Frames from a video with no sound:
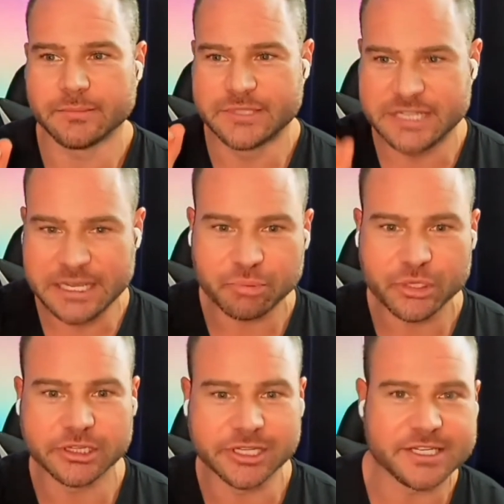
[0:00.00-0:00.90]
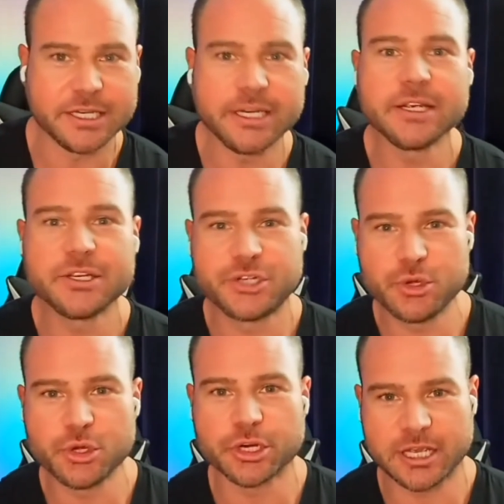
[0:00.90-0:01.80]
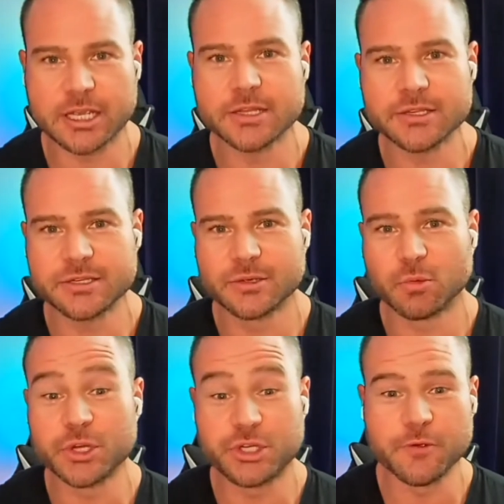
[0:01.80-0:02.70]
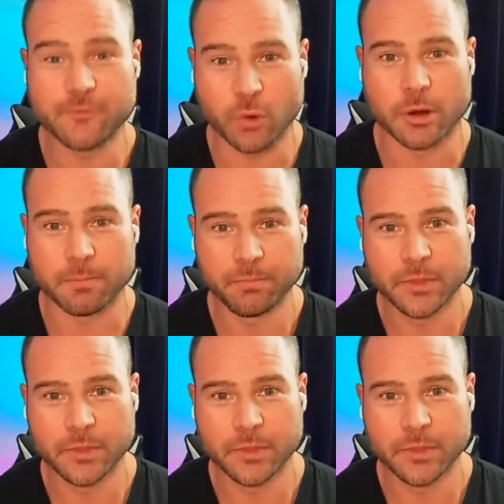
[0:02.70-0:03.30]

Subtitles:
deeply listening to your kids would do for them,